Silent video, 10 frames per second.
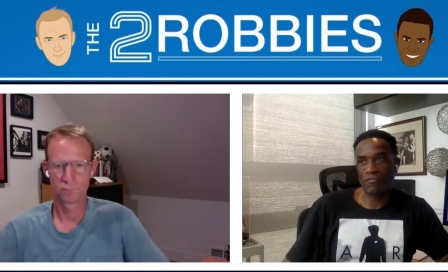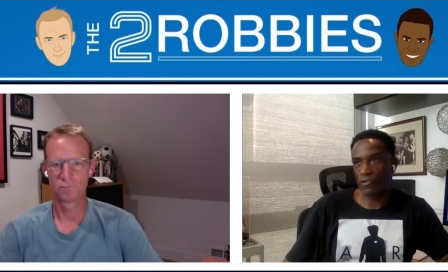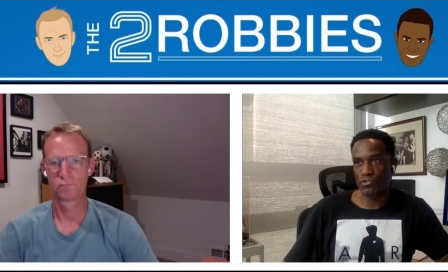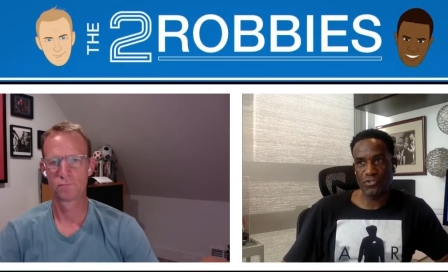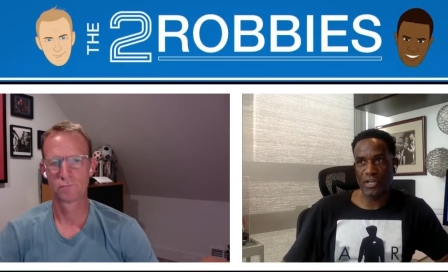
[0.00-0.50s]

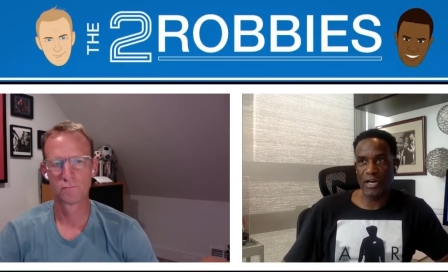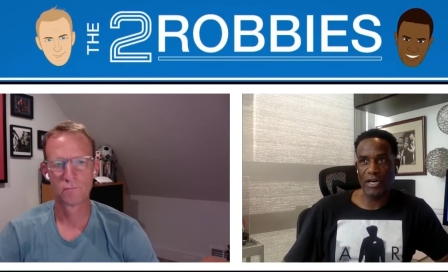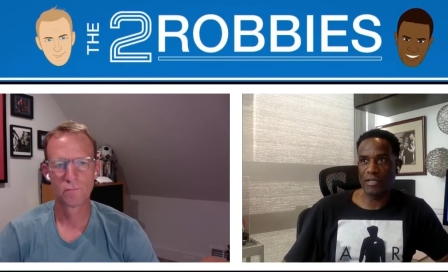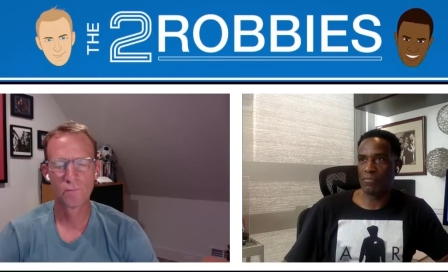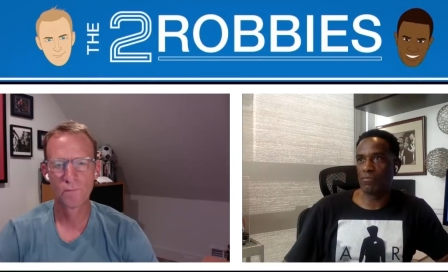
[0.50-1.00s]
Speaker 1: false
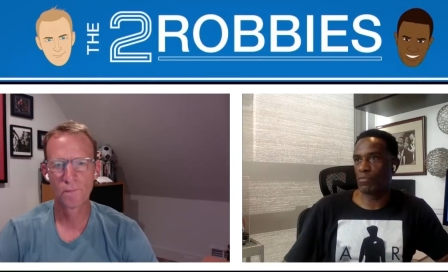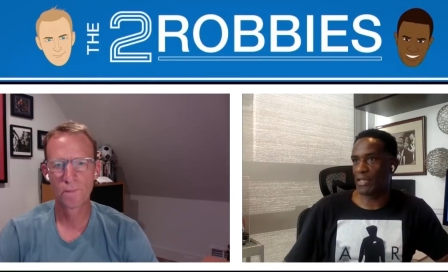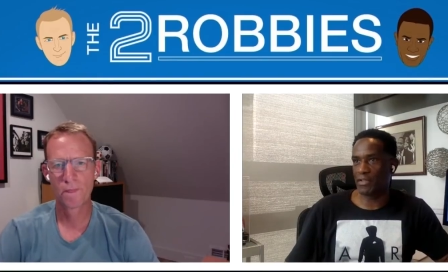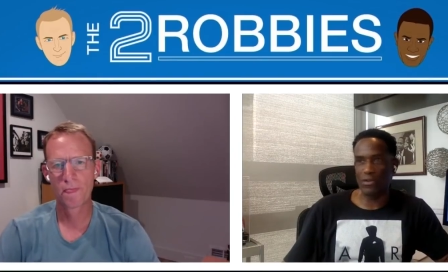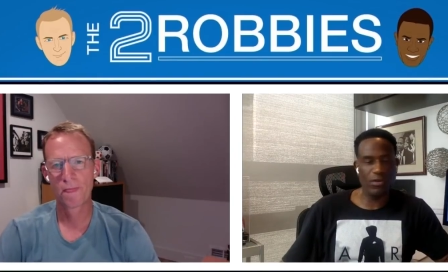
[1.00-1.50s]
nine,
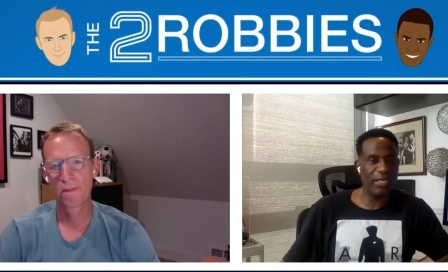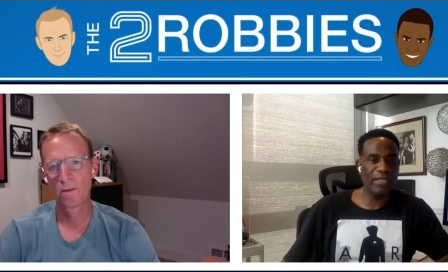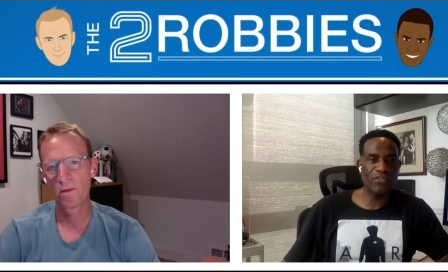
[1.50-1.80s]
where they're not getting